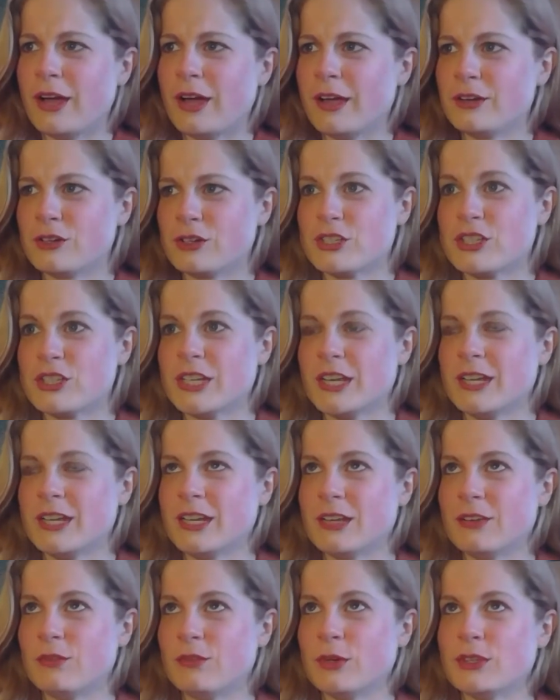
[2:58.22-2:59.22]

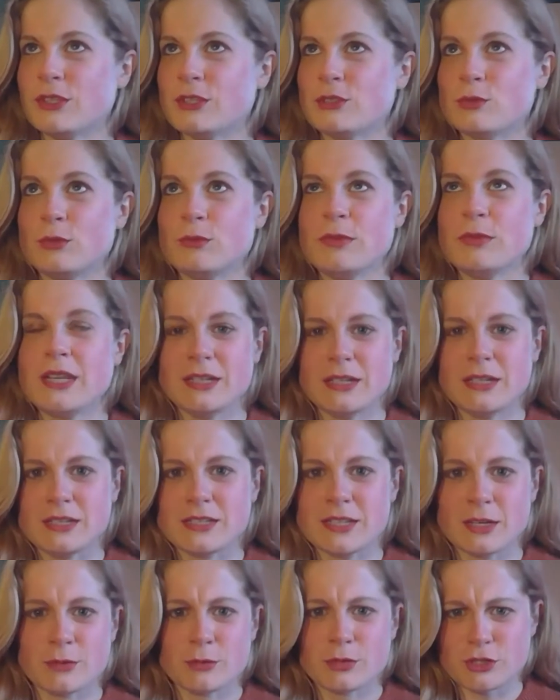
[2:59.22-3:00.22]
understanding of what this would mean. And
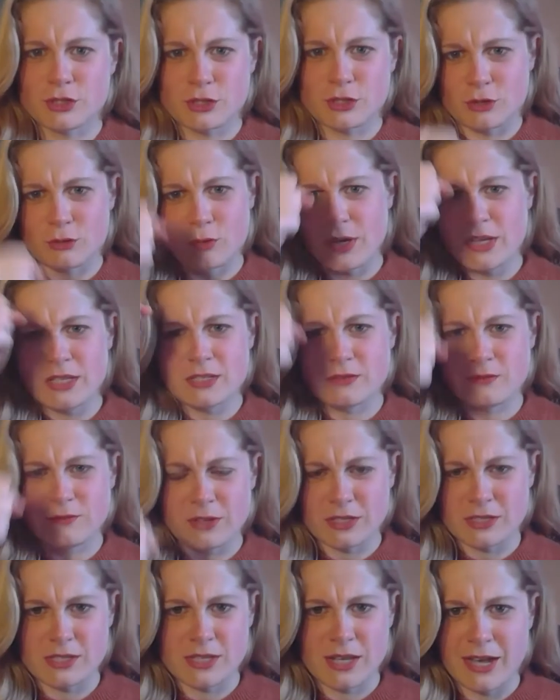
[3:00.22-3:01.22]
instead we're just going to race and
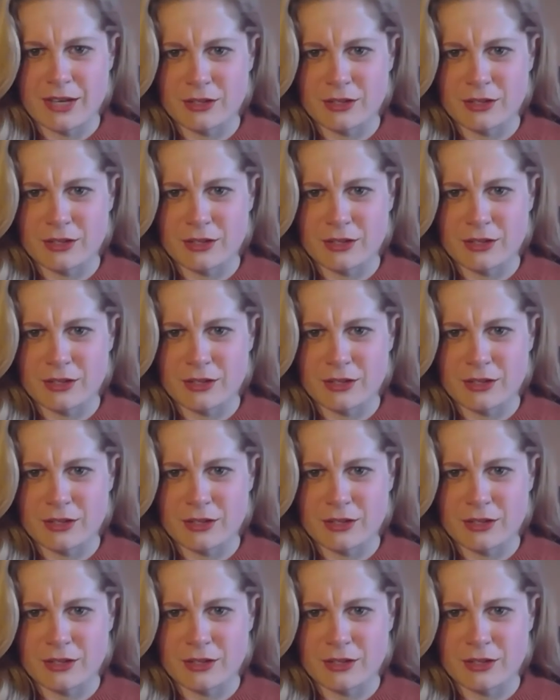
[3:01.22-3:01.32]
fix the